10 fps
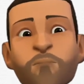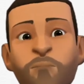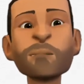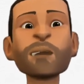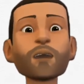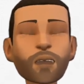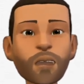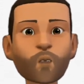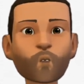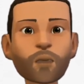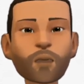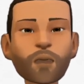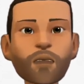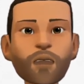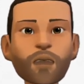Since there are six
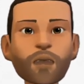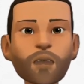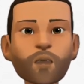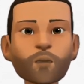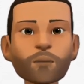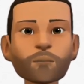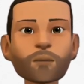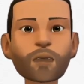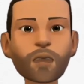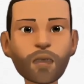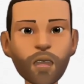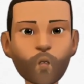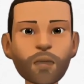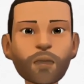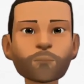different letters, then there are
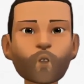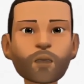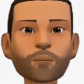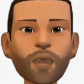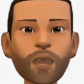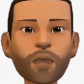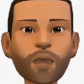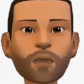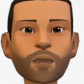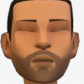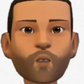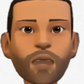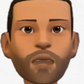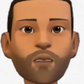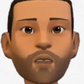six possibilities that can go in
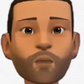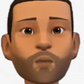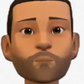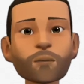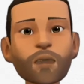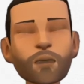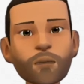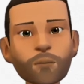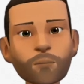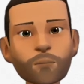the first space.